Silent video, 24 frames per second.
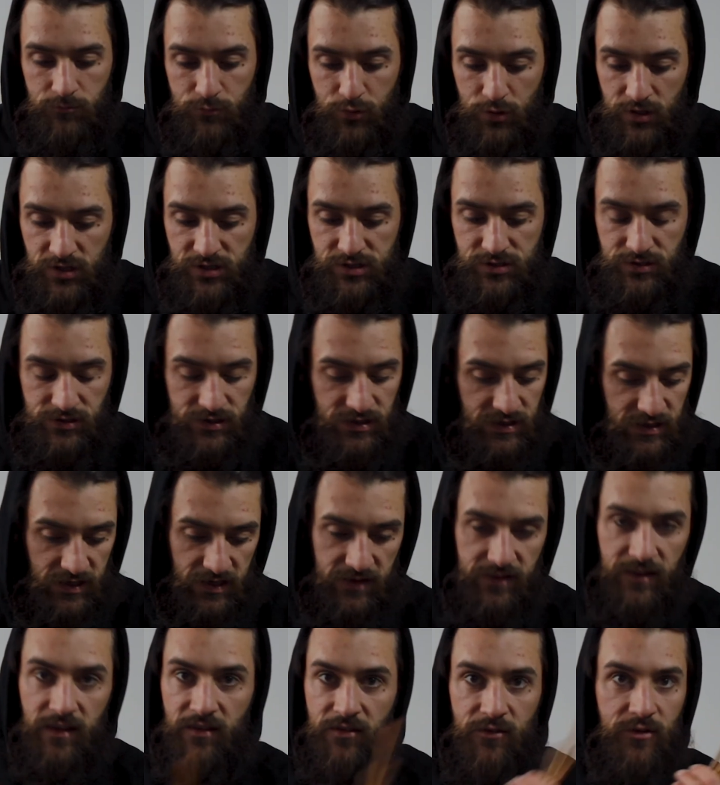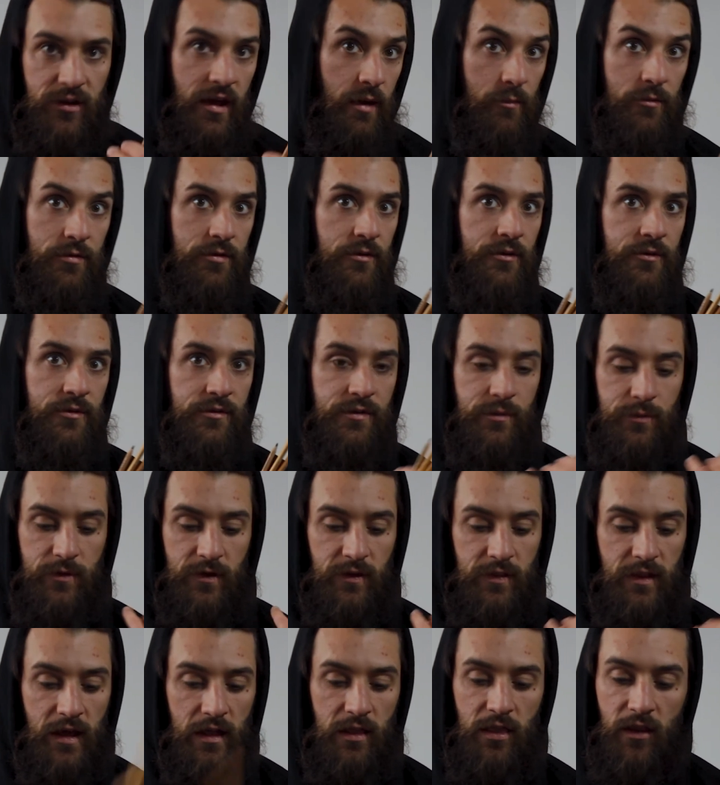pretty sure you can get these on Amazon or something
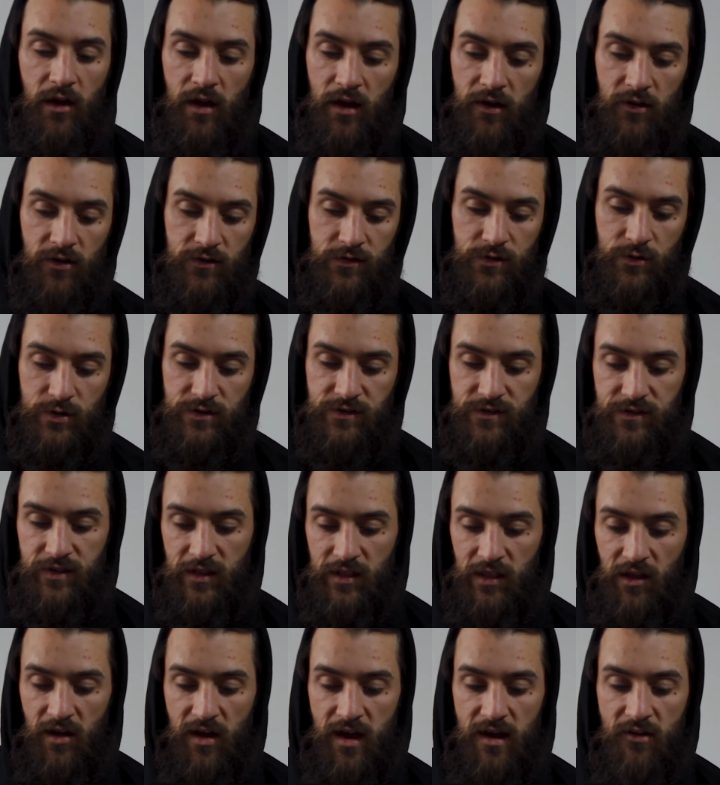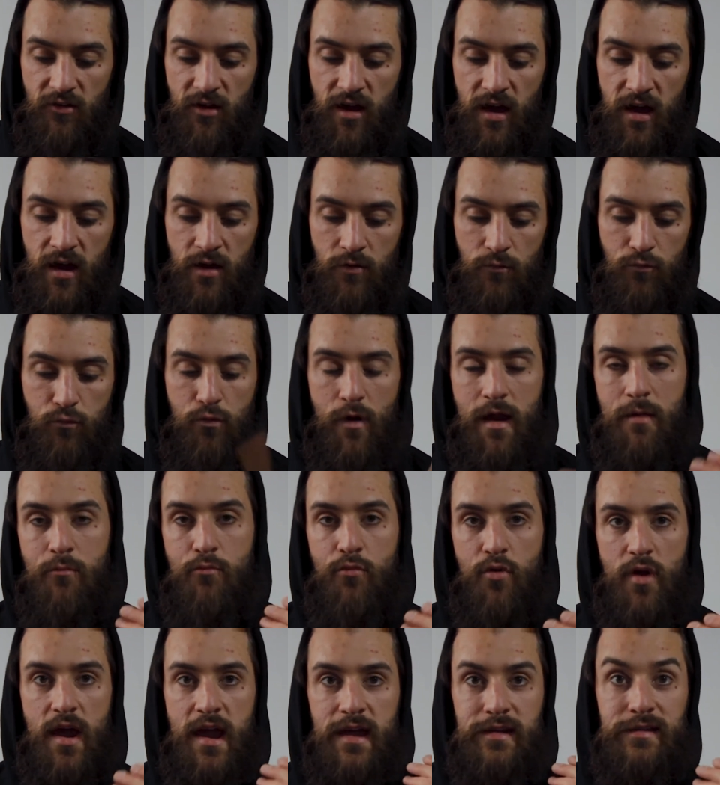like that, Lyra. So it's the Lyra
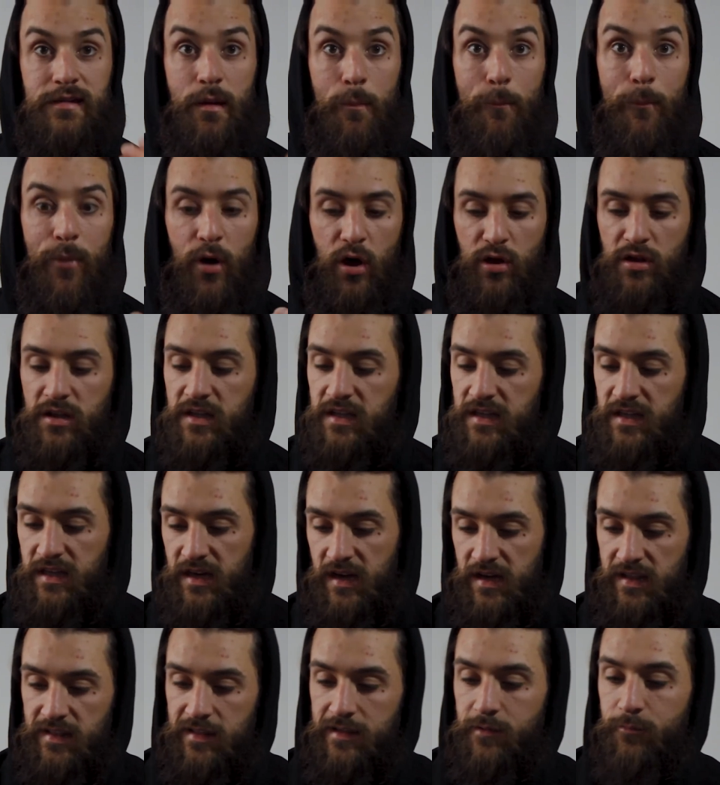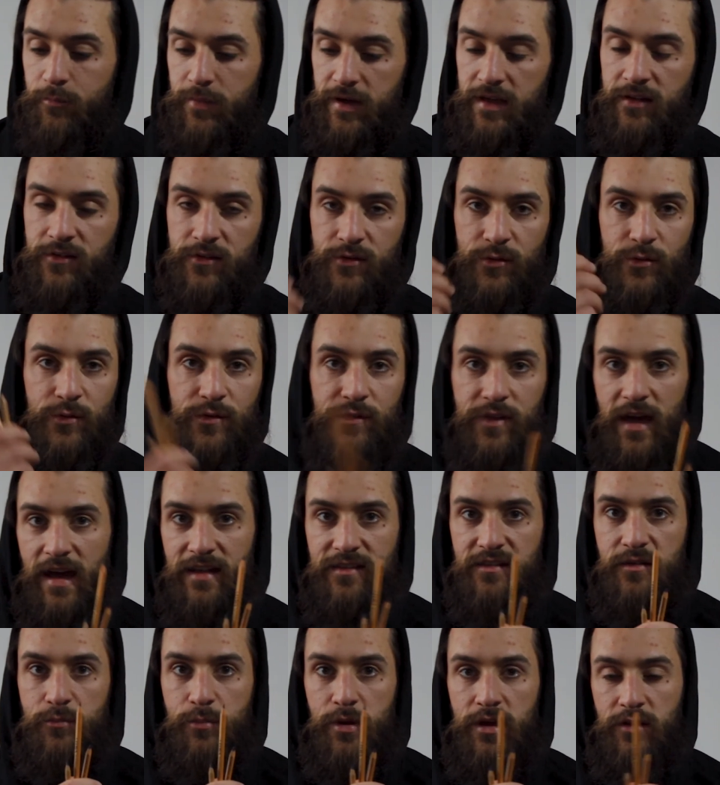Rembrandt Polycolor pencils.
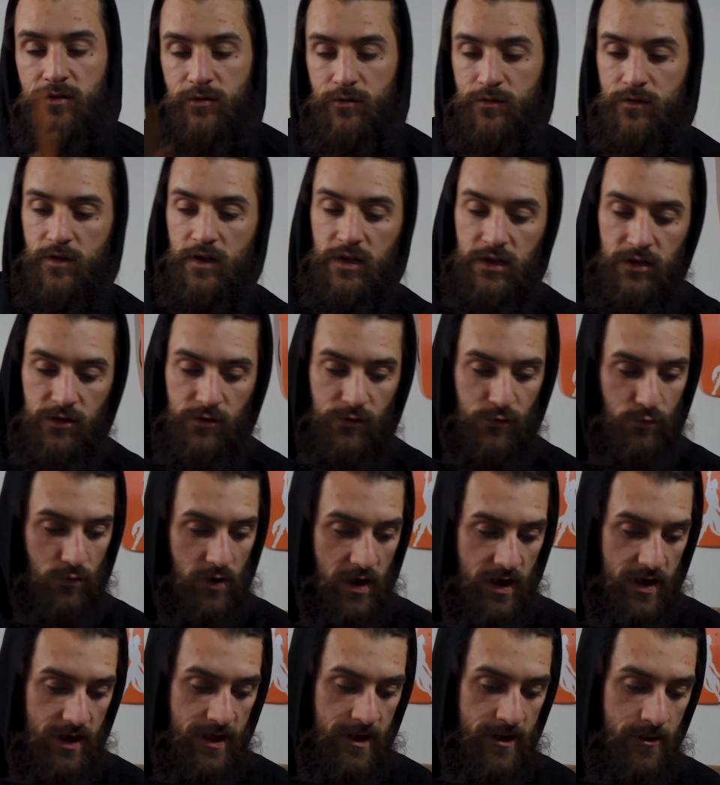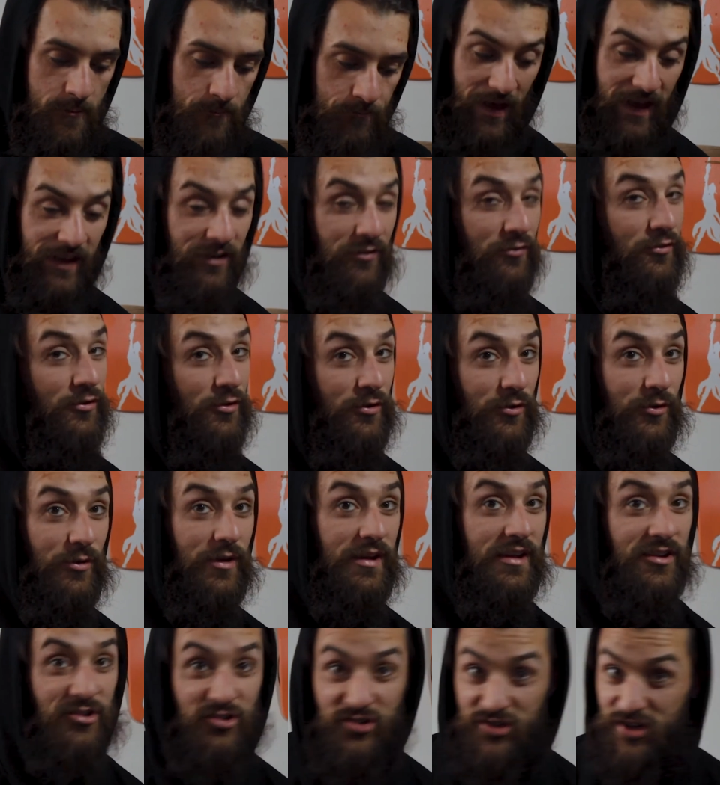That's the pencils I use right now. And
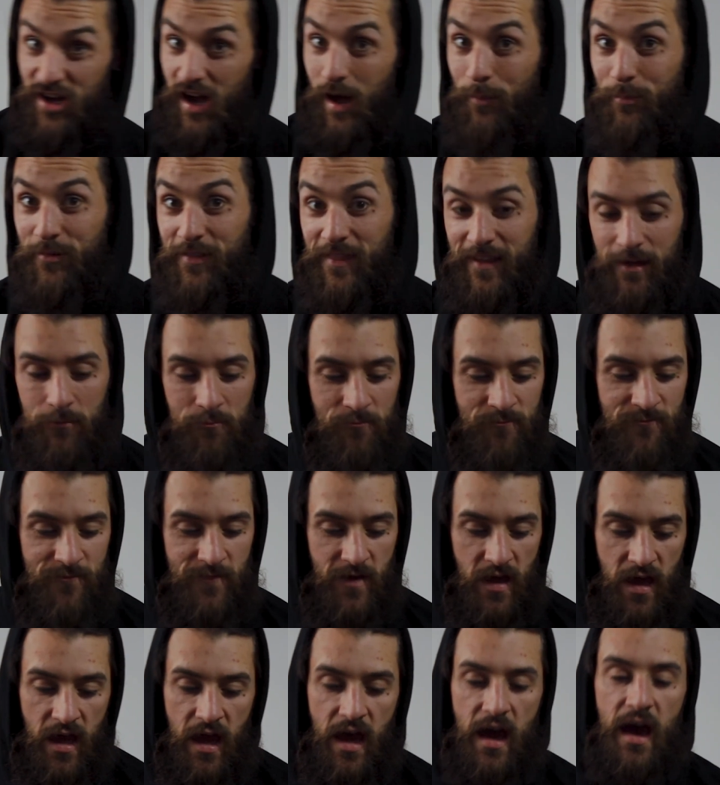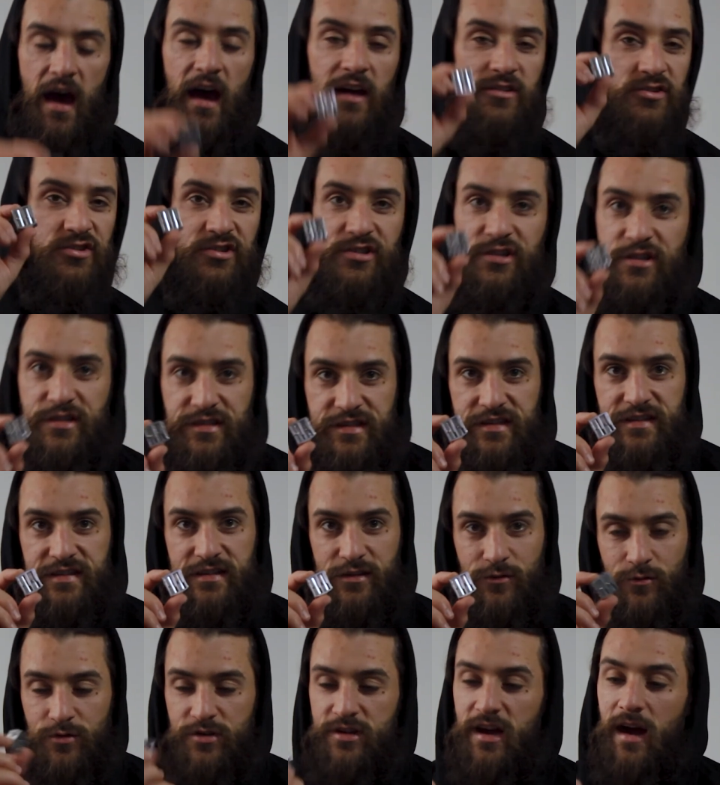to sharpen them, I just use this
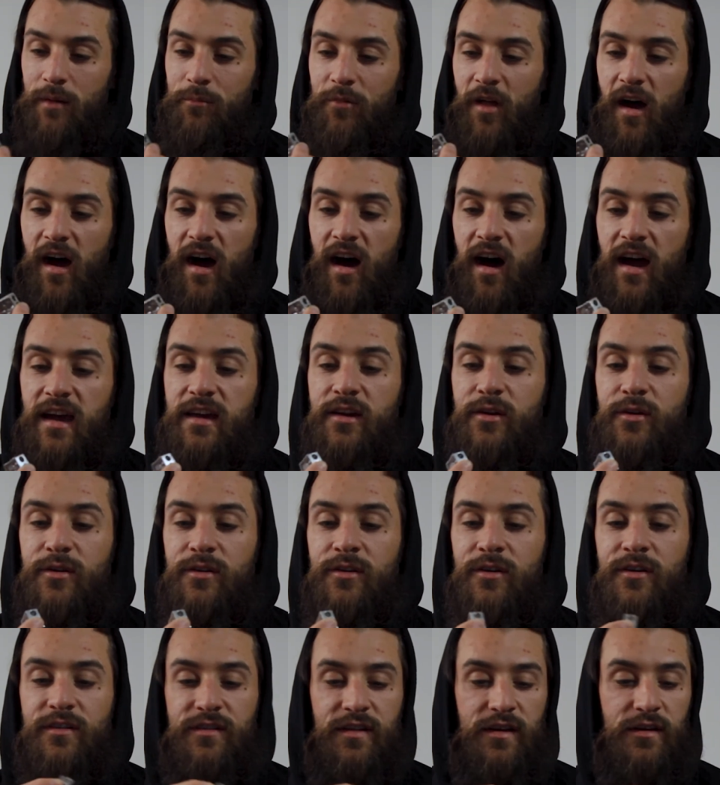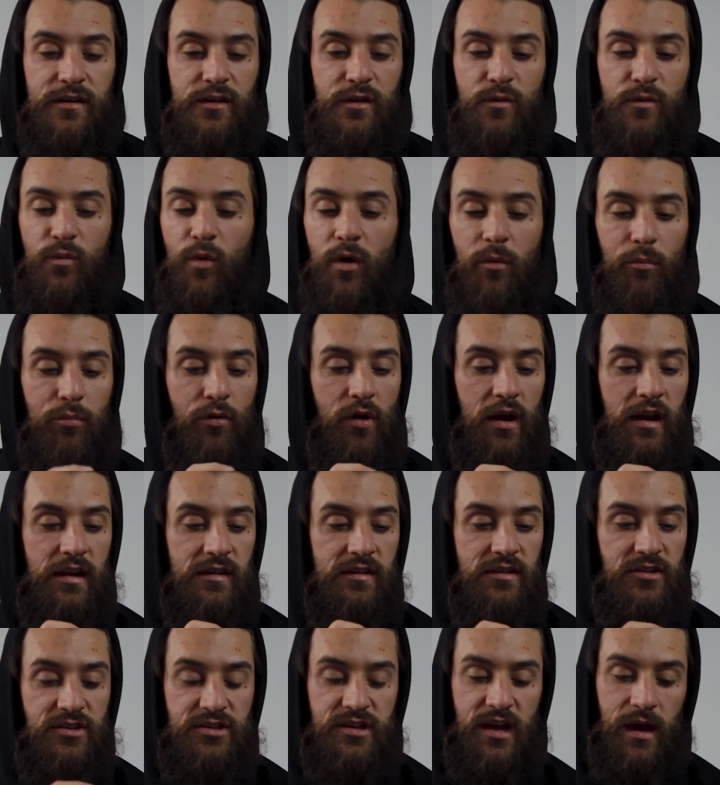little sharpener. I could not tell you what brand
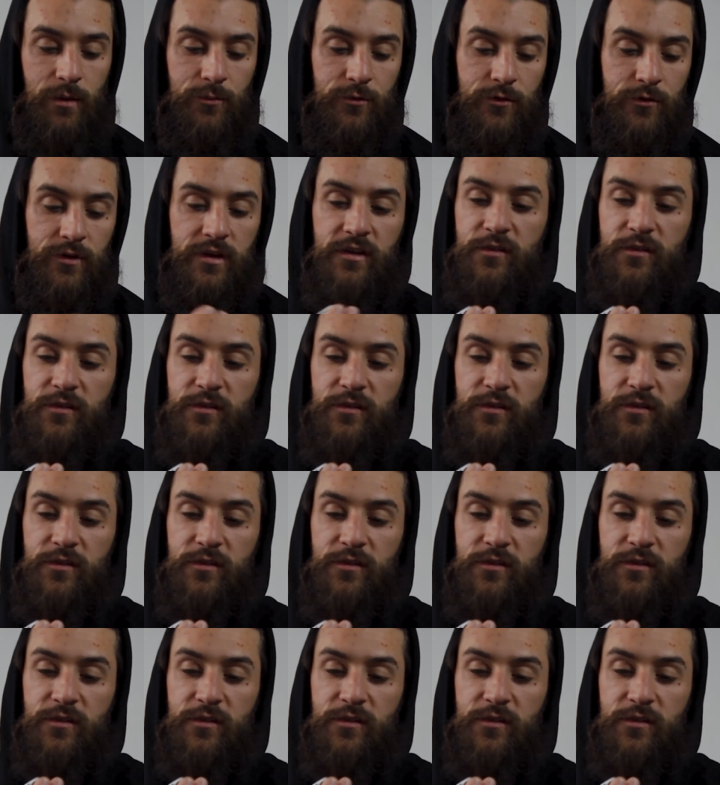this sharpener is